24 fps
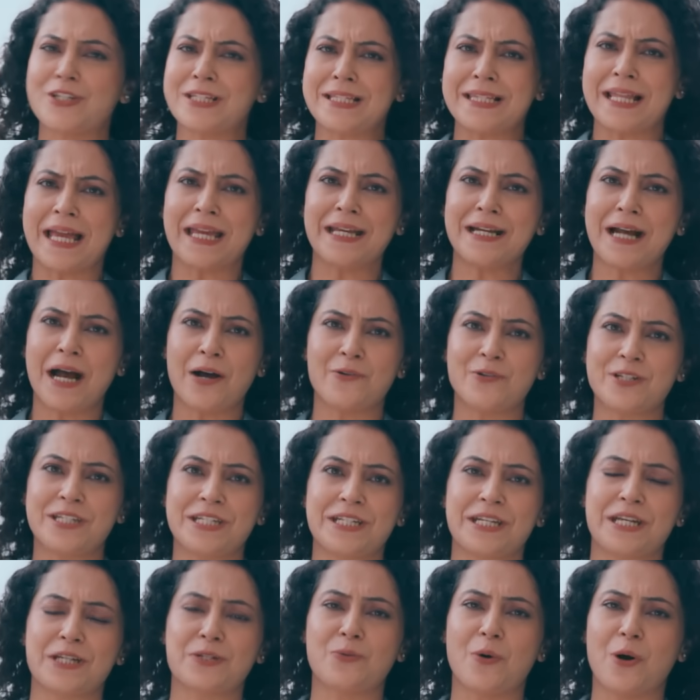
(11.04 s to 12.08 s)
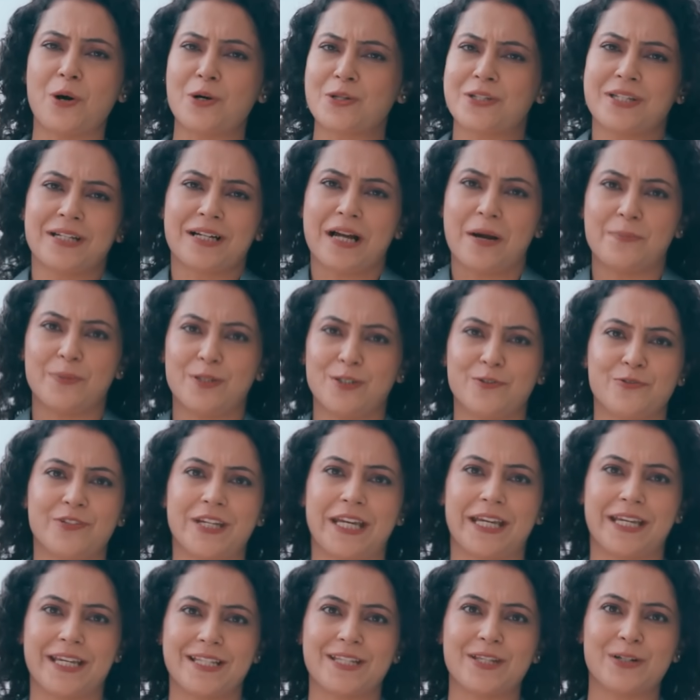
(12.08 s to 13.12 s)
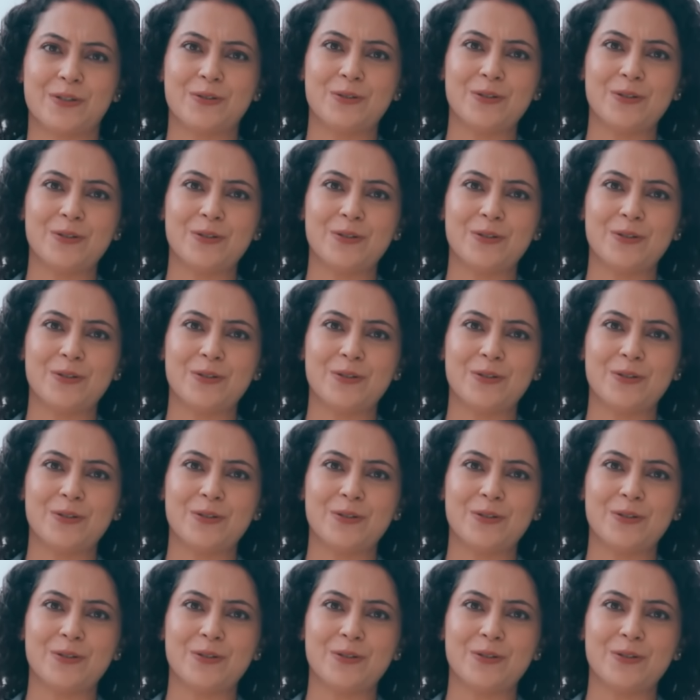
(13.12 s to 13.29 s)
Just like how internet was a couple of decades